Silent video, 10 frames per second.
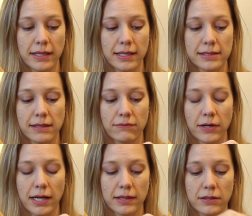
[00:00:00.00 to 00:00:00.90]
in case they
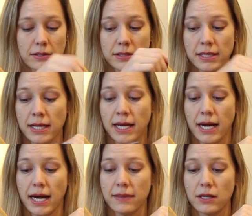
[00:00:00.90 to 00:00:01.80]
forgot theirs.
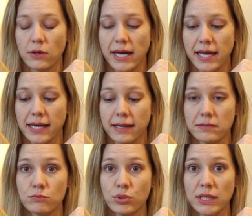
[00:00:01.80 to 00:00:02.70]
And then go ahead
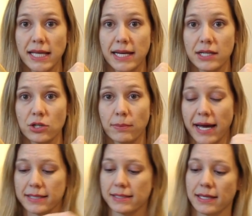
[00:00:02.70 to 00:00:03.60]
and put that in your
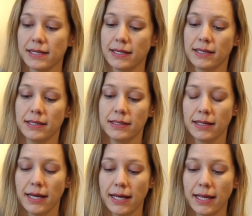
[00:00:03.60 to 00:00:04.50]
basket,
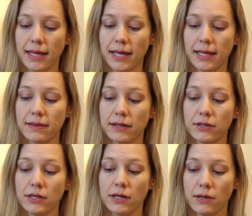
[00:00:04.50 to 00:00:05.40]
and
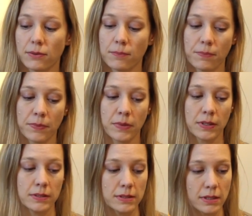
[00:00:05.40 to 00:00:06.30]
there you go.
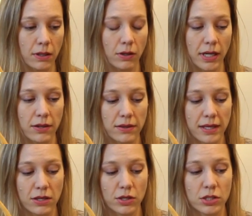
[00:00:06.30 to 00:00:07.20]
So another
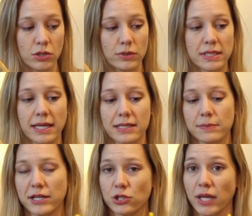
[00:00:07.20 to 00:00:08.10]
thing you can do is get a
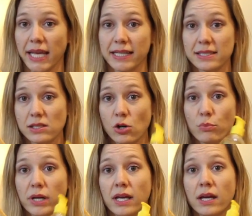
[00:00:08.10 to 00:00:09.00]
special hand
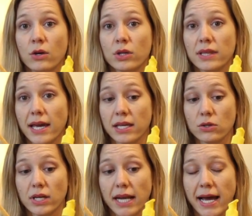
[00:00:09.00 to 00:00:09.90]
soap that
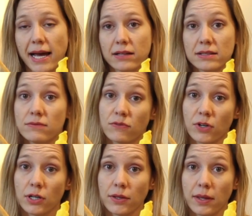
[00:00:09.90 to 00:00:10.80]
you can add
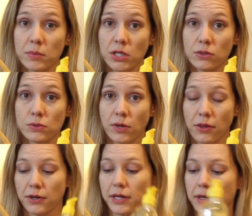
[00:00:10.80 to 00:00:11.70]
for them to use while
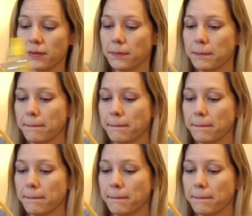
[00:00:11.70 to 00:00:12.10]
they're here.